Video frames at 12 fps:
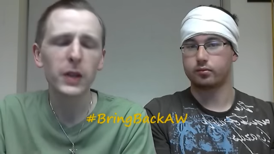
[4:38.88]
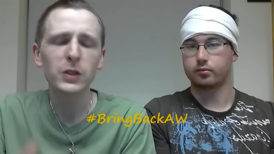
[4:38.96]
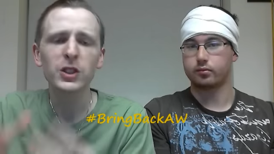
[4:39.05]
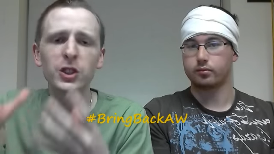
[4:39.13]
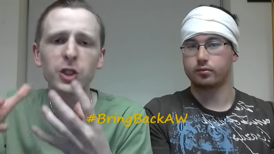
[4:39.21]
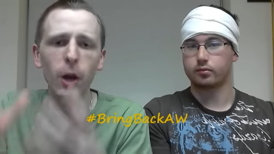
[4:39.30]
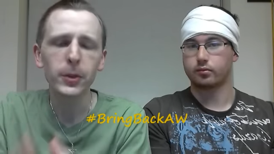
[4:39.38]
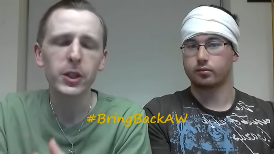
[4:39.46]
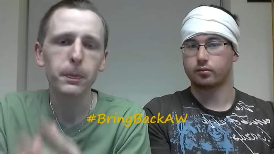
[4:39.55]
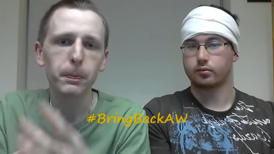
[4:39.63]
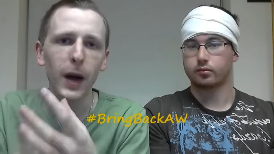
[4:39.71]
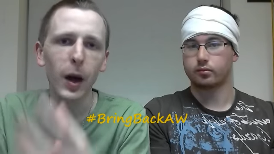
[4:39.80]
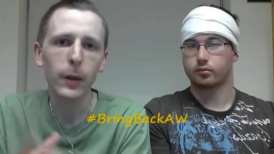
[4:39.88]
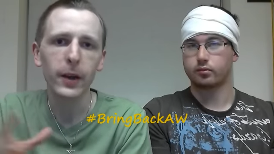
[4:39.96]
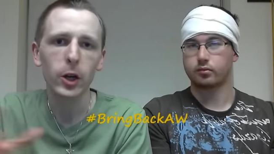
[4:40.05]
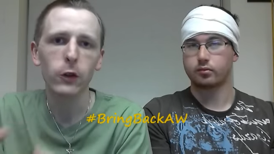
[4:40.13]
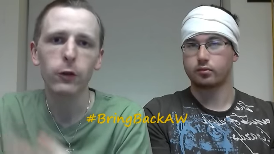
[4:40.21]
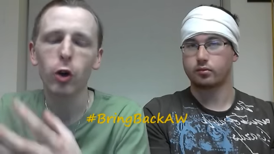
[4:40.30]
Speaker 1: But there's just so much about him
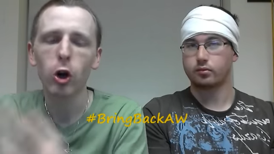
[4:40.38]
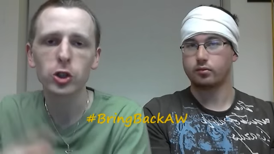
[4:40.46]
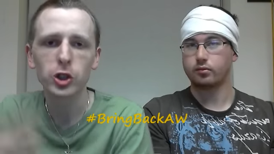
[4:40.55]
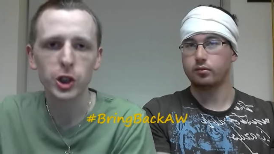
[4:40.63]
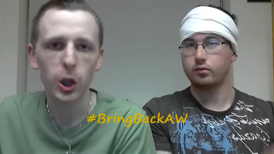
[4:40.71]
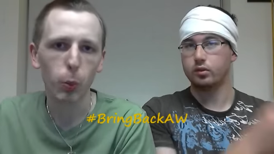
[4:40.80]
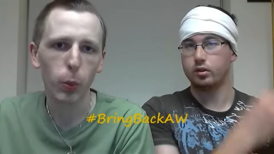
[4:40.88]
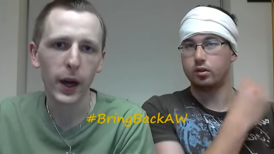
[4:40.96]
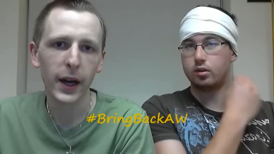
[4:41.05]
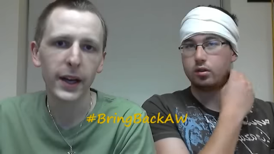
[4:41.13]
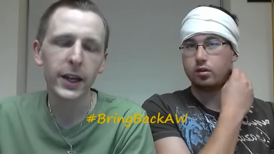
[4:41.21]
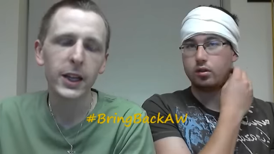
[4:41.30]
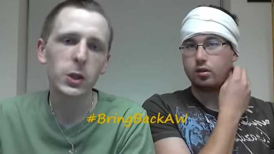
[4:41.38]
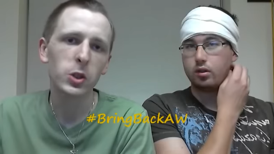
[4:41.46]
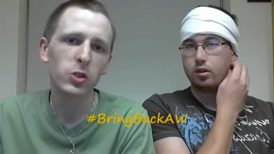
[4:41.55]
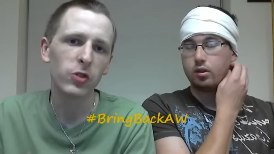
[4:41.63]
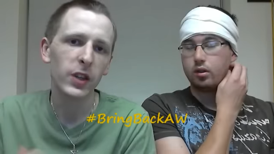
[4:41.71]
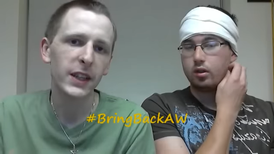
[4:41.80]
that could have gone somewhere. So
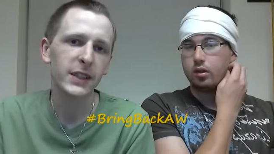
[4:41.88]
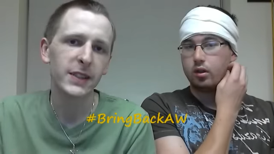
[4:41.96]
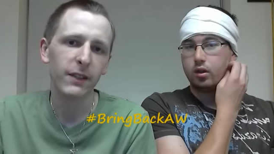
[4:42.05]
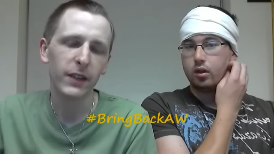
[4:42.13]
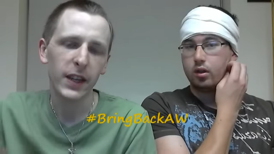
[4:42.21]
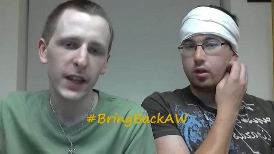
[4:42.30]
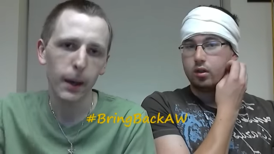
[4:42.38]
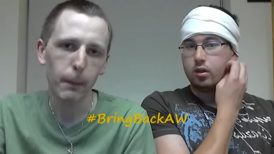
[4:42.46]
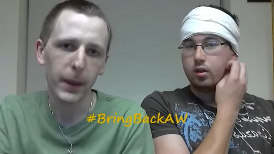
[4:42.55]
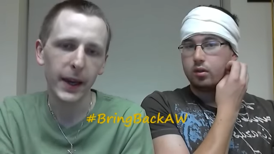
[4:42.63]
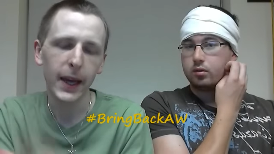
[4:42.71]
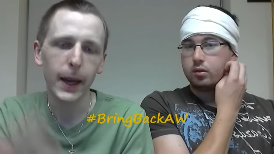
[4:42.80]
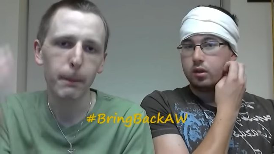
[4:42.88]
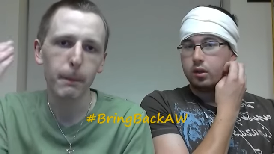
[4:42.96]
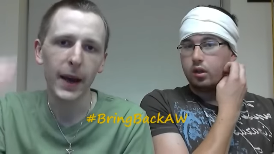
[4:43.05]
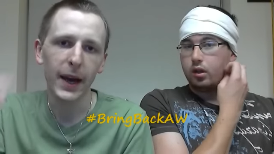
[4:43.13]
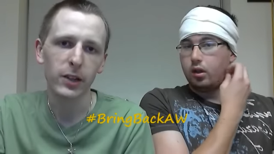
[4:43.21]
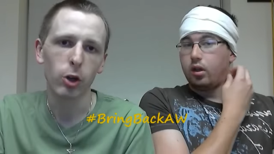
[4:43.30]
his release definitely hit a big
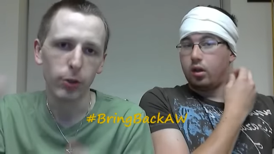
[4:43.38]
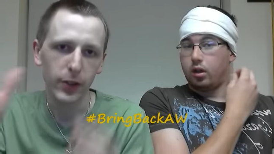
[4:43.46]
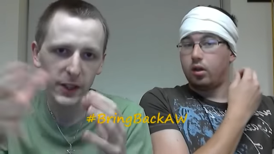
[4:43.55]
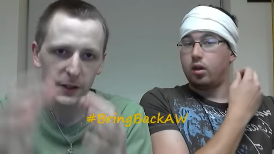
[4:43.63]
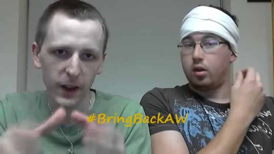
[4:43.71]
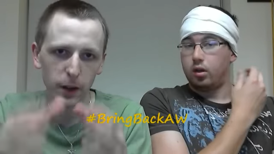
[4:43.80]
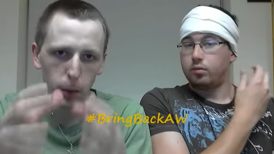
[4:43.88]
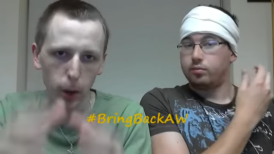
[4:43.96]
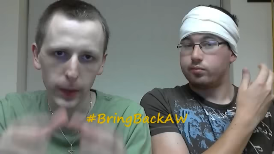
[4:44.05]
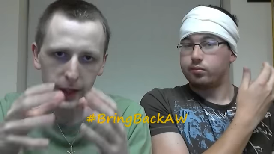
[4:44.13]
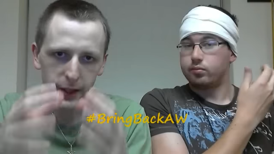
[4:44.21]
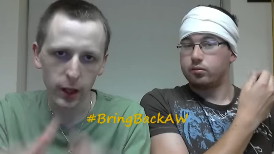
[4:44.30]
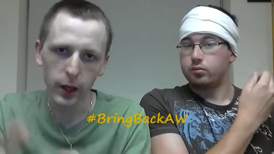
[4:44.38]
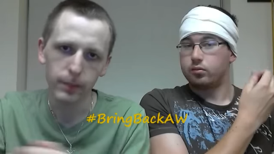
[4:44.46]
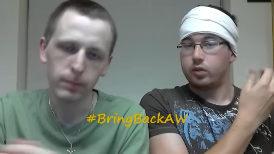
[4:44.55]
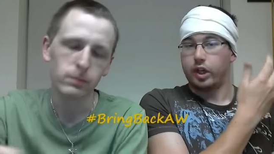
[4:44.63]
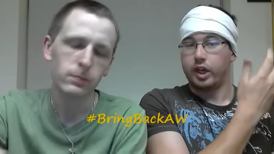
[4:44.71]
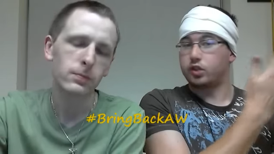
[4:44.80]
impact on this very moment in time.
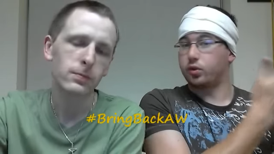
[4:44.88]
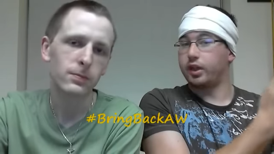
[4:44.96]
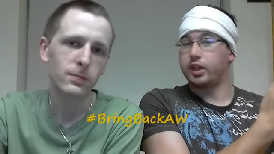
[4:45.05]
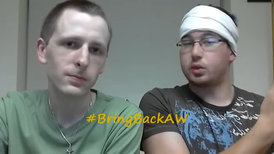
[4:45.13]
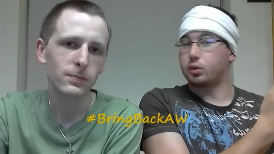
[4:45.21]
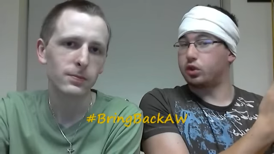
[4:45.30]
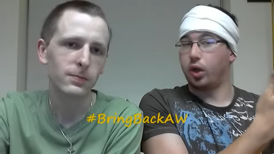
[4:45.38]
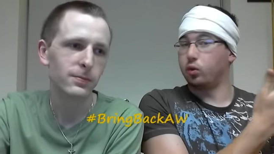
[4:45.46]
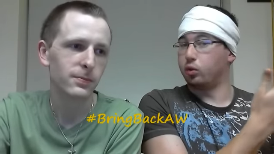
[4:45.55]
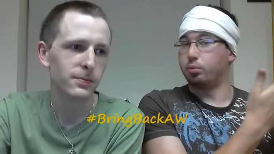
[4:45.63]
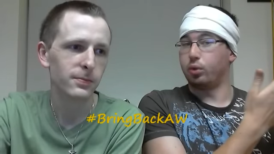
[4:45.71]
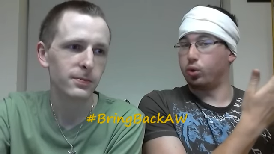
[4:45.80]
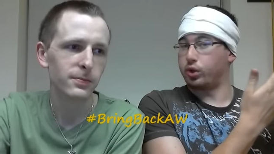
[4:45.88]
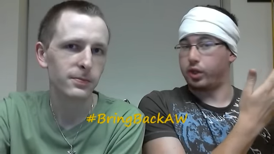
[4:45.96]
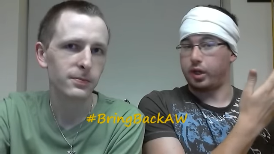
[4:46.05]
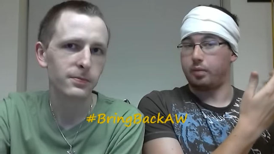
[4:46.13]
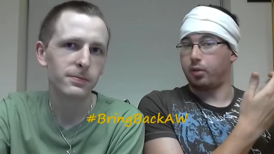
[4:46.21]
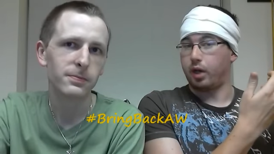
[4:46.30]
Speaker 2: His release was total
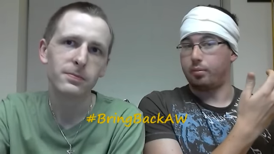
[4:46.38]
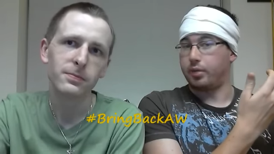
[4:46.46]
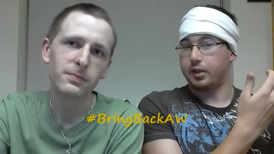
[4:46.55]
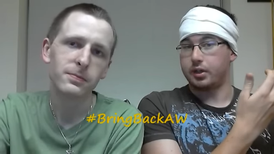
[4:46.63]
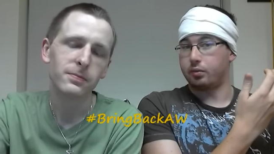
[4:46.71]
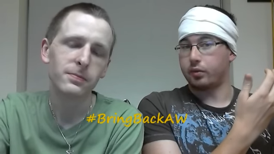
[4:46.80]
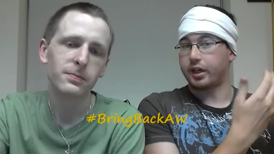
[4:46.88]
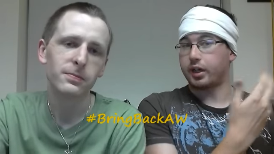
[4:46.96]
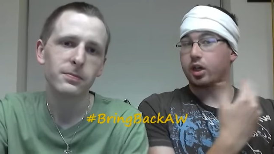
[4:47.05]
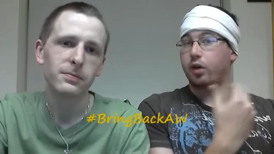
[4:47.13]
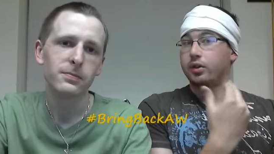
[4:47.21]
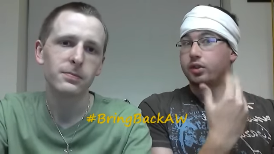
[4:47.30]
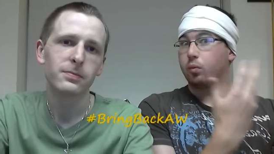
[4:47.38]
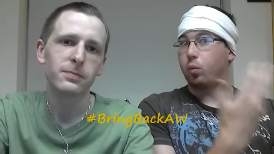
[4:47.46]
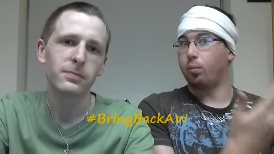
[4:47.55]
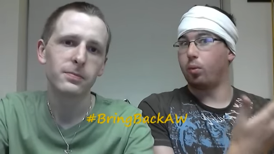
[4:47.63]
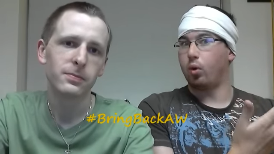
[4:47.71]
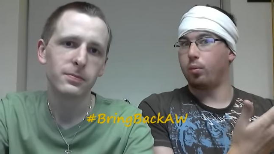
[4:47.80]
bullshit, in my opinion. We're going to go into
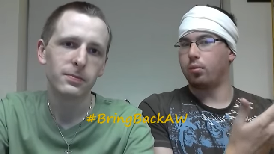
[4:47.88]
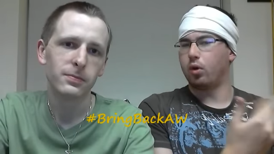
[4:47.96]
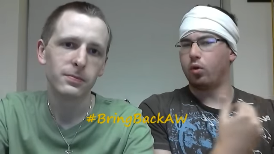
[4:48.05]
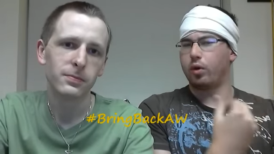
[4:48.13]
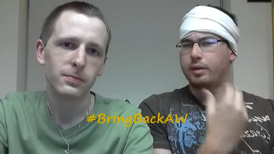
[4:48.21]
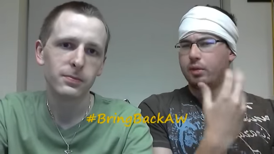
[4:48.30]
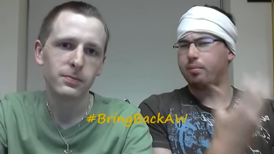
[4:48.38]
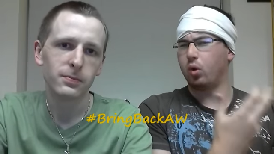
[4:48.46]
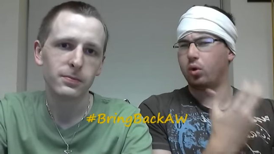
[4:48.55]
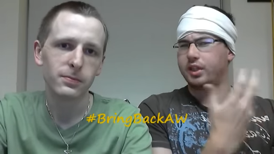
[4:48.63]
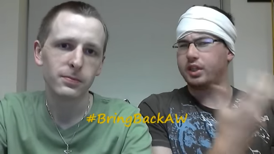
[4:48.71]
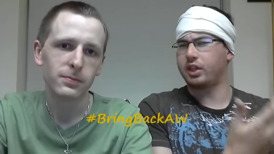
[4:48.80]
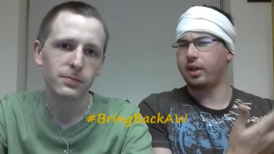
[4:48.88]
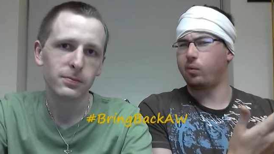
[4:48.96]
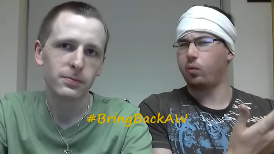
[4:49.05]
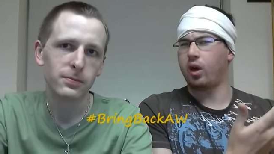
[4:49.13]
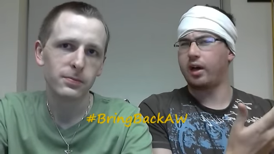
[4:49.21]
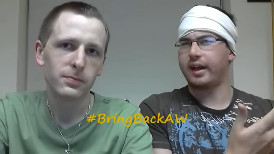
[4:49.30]
more, more in more
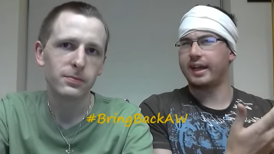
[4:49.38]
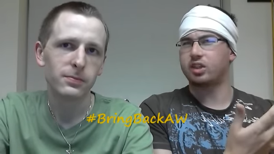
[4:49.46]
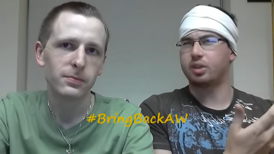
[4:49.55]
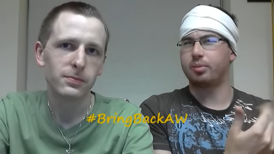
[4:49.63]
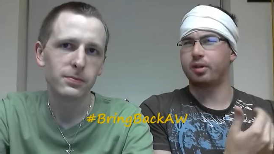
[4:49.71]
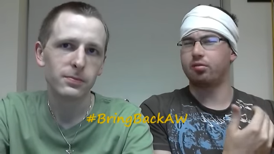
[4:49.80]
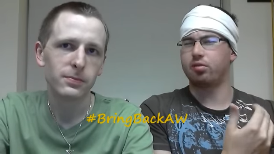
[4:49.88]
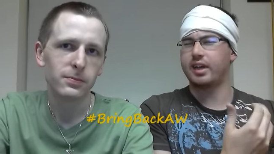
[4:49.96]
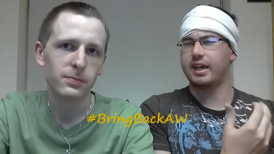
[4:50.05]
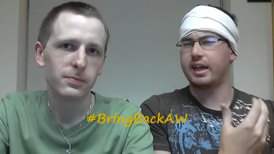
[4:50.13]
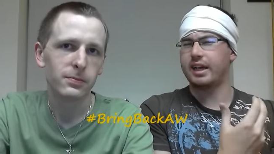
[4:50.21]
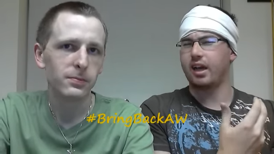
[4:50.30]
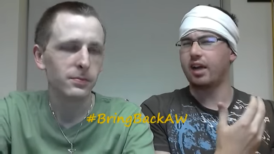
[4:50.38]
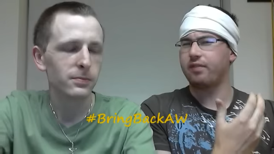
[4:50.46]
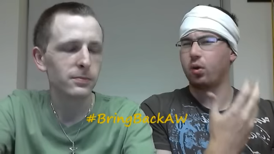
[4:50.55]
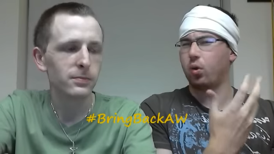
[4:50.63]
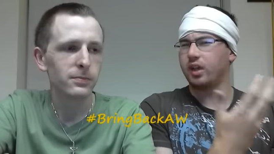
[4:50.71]
detail why later, but really, I feel